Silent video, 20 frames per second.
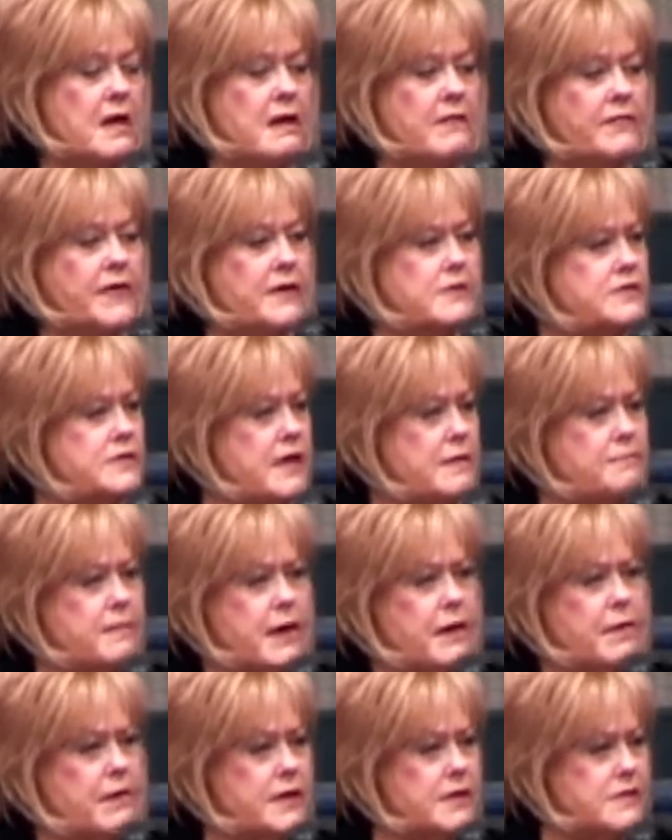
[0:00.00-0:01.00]
They say,
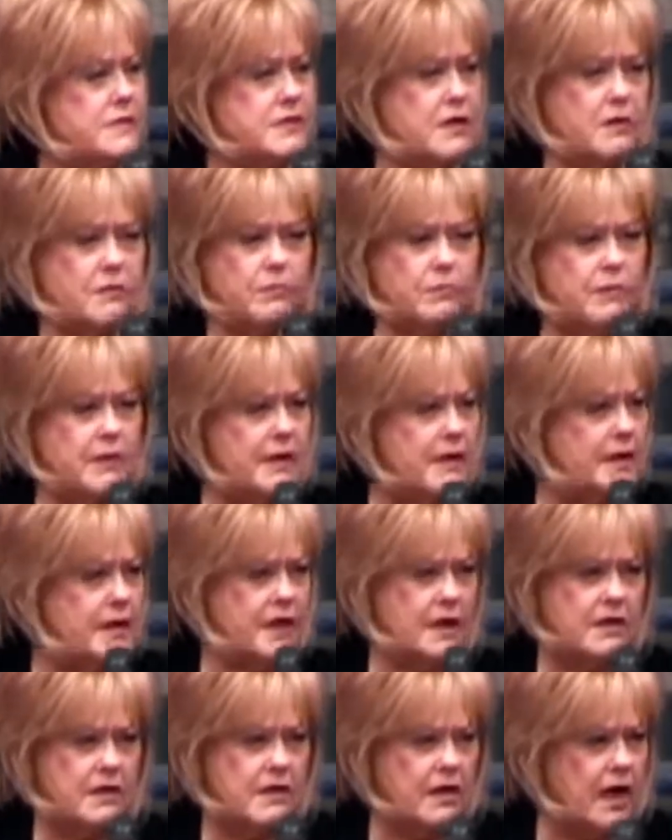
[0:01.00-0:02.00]
Mary, is there really
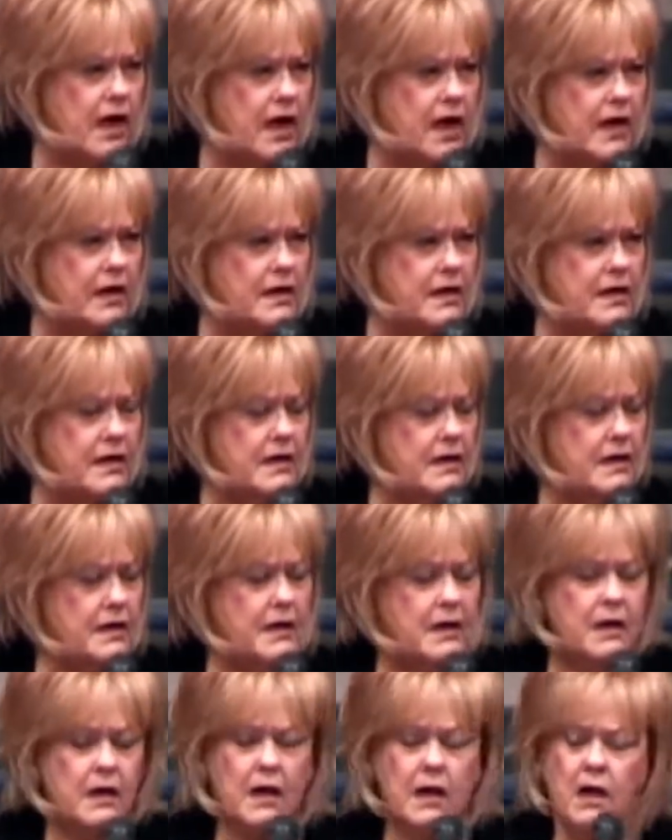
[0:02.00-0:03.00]
a God?
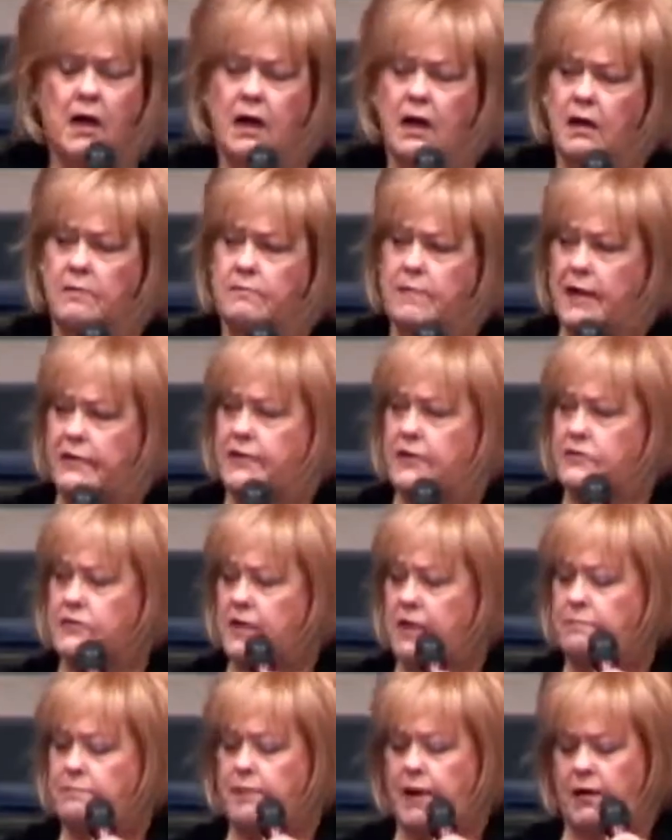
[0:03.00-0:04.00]
They'll
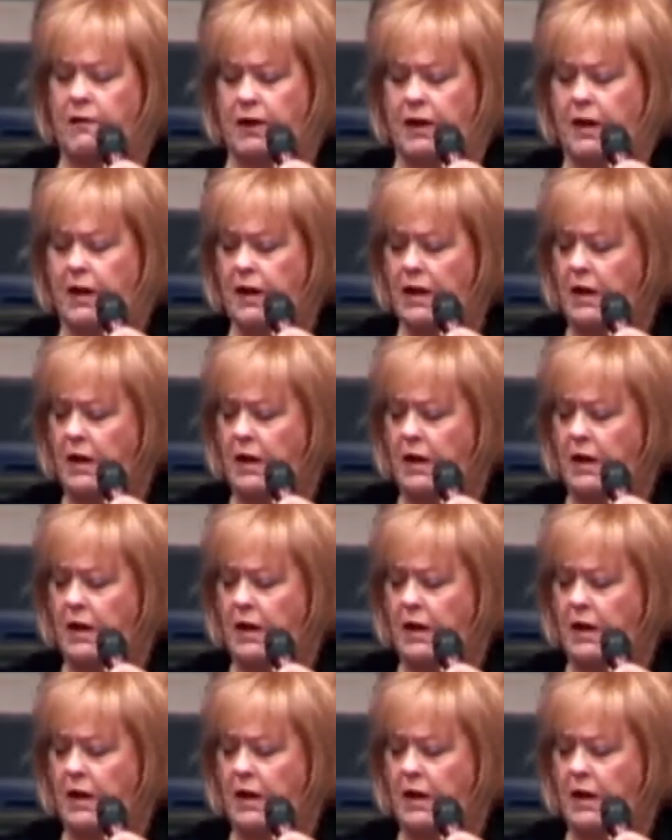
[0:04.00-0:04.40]
say, Mary,